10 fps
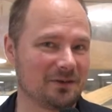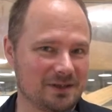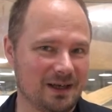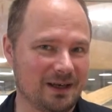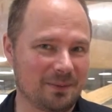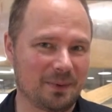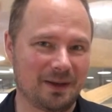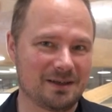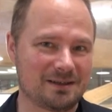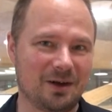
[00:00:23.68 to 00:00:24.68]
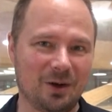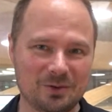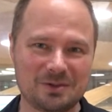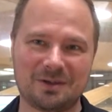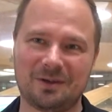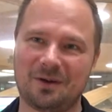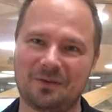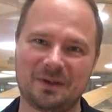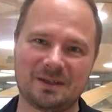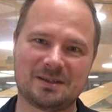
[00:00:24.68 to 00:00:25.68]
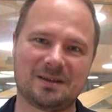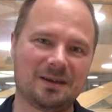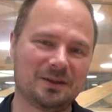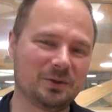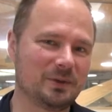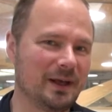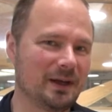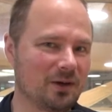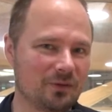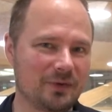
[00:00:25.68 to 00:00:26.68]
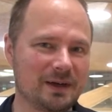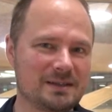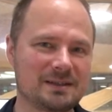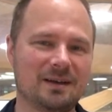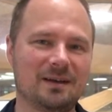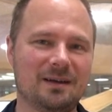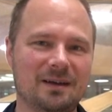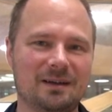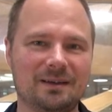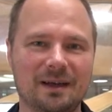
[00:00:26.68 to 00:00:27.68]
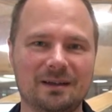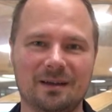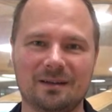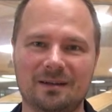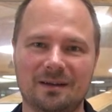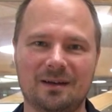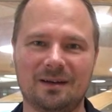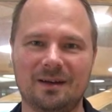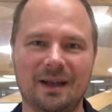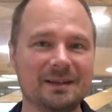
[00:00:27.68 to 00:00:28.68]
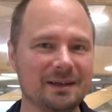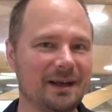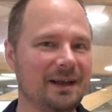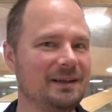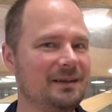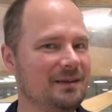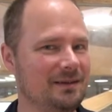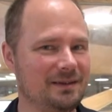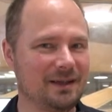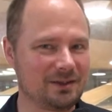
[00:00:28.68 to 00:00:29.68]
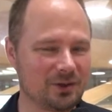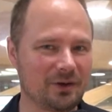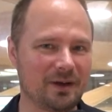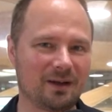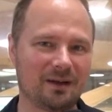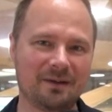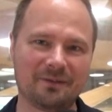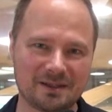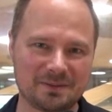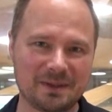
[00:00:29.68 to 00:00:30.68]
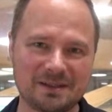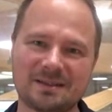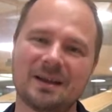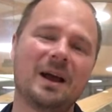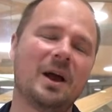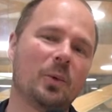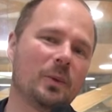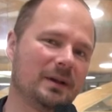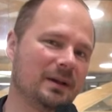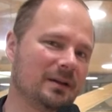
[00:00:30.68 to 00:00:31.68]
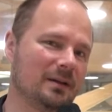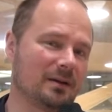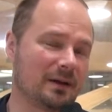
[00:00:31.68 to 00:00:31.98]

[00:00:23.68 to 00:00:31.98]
of Zagreb is a host of this two-day conference uh, titled uh, Integrated Territorial Investments within the